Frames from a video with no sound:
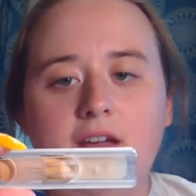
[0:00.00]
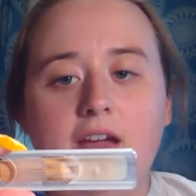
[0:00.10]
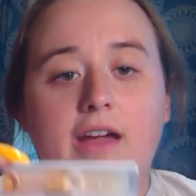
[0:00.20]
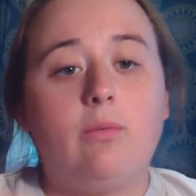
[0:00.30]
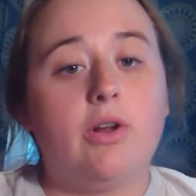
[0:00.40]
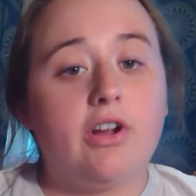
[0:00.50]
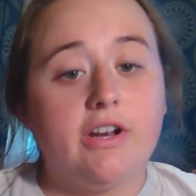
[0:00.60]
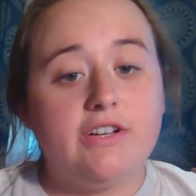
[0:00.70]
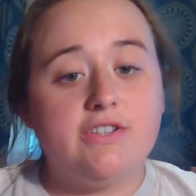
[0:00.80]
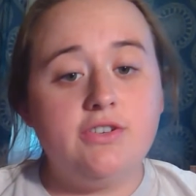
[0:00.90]
And what you're
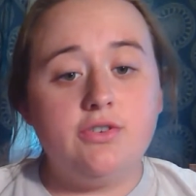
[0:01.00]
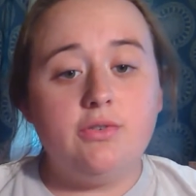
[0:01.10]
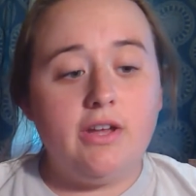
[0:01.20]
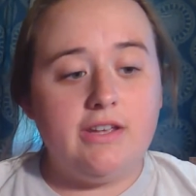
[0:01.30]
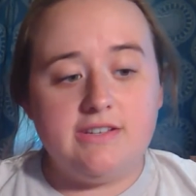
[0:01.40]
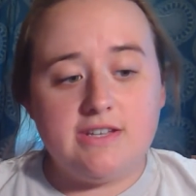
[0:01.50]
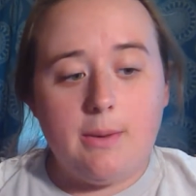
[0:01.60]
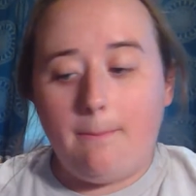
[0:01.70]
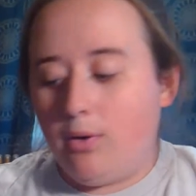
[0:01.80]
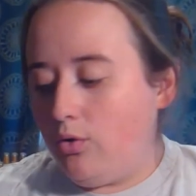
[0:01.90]
going to do is
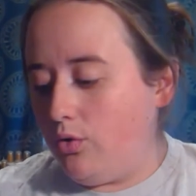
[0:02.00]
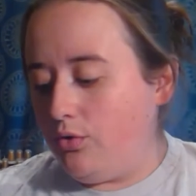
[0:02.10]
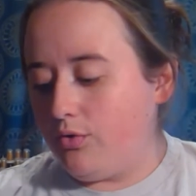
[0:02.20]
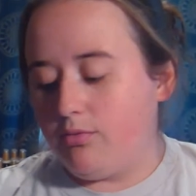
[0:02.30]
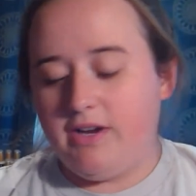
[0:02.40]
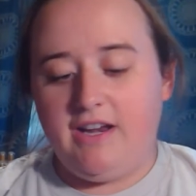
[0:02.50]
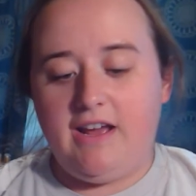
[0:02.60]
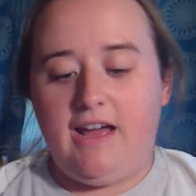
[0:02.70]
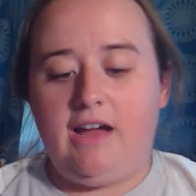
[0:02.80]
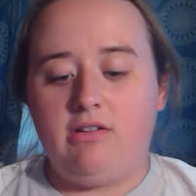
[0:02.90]
pull the
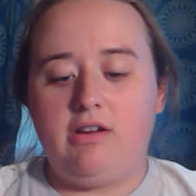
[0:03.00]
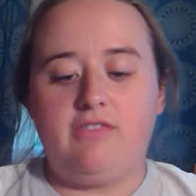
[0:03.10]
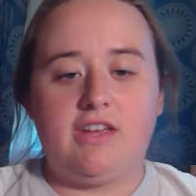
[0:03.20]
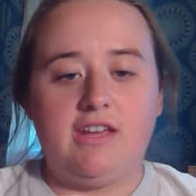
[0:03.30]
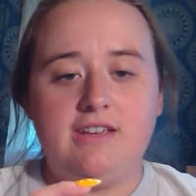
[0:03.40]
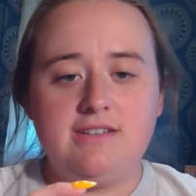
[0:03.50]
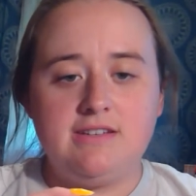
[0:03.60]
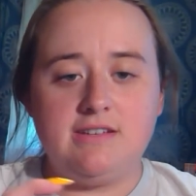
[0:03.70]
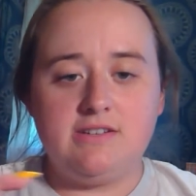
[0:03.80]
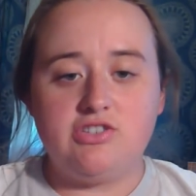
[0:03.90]
reed out of the case
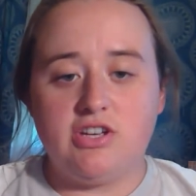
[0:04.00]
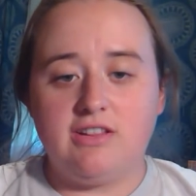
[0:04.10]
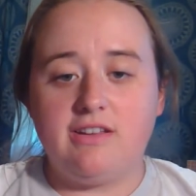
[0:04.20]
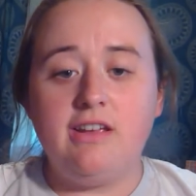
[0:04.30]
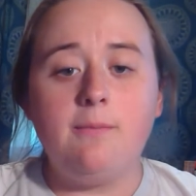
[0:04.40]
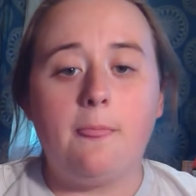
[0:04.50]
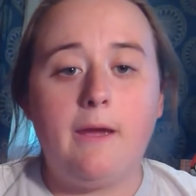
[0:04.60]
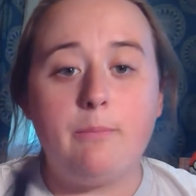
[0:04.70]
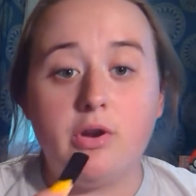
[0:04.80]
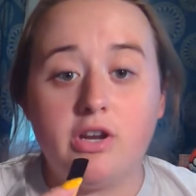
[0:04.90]
gently
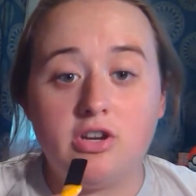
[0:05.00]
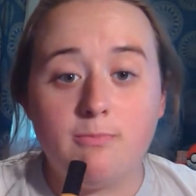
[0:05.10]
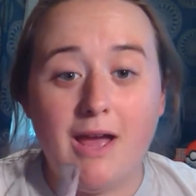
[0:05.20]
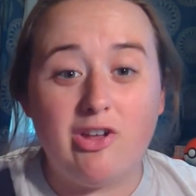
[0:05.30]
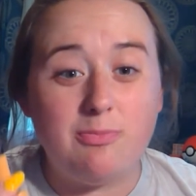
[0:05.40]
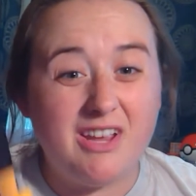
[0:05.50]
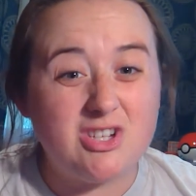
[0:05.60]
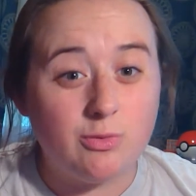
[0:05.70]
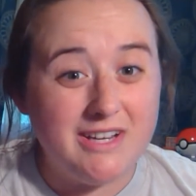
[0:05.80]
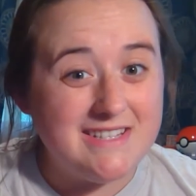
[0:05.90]
and put it in your mouth
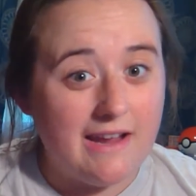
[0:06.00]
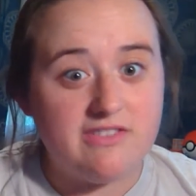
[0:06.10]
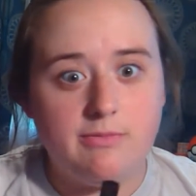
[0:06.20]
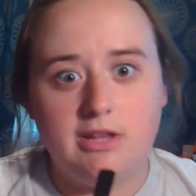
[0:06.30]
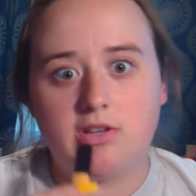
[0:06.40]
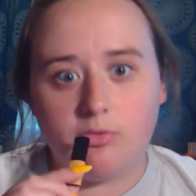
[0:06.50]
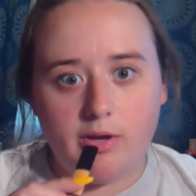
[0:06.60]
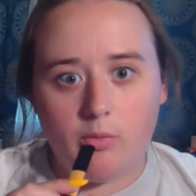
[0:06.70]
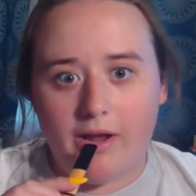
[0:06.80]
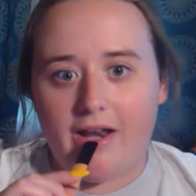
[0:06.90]
because reeds have to be a little
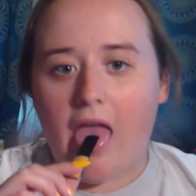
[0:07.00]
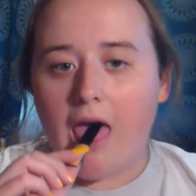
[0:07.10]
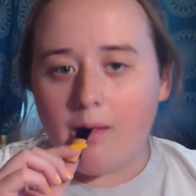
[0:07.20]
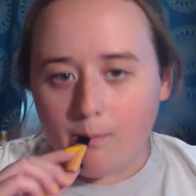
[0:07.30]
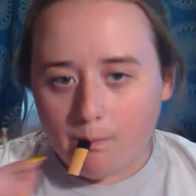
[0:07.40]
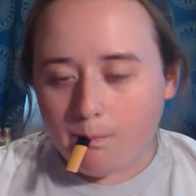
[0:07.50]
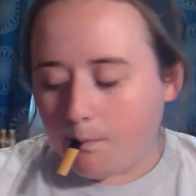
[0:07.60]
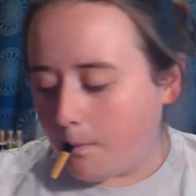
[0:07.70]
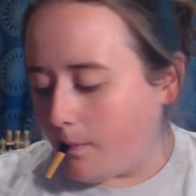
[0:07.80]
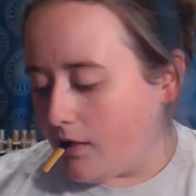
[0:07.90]
bit wet.
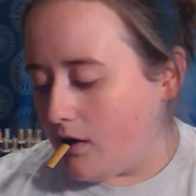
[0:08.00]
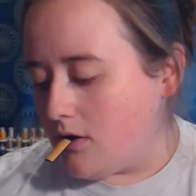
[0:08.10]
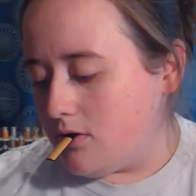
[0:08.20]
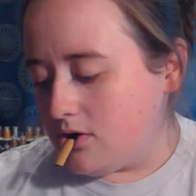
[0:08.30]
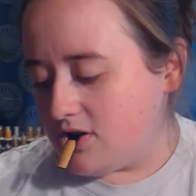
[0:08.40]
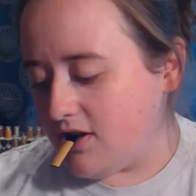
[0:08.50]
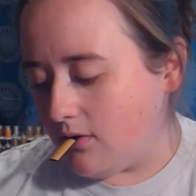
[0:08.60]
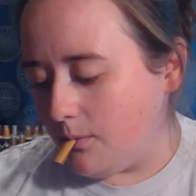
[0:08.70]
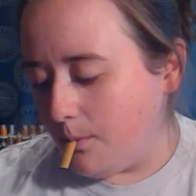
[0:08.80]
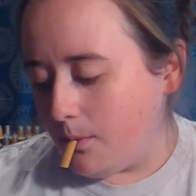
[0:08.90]
So,